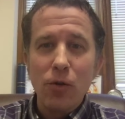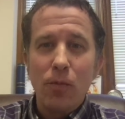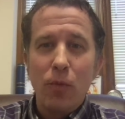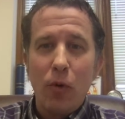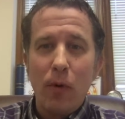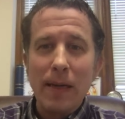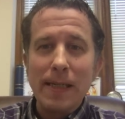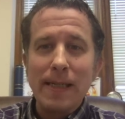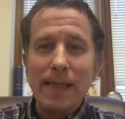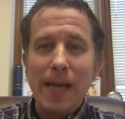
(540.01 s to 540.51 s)

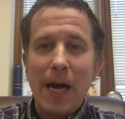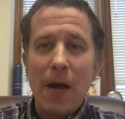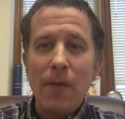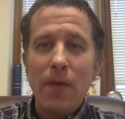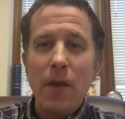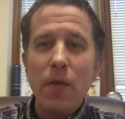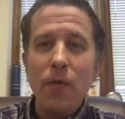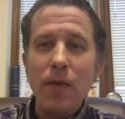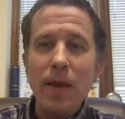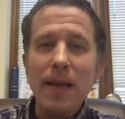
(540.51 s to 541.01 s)
points out
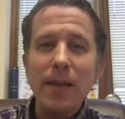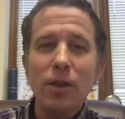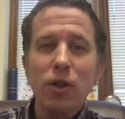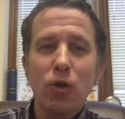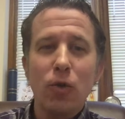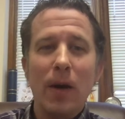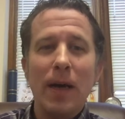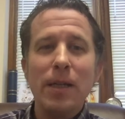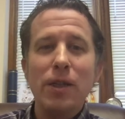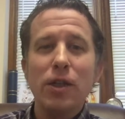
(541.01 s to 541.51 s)
that these
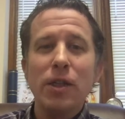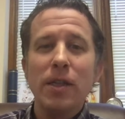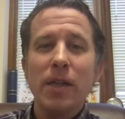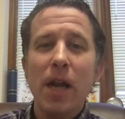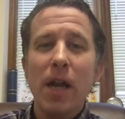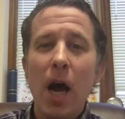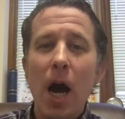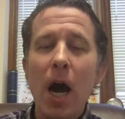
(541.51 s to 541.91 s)
questions and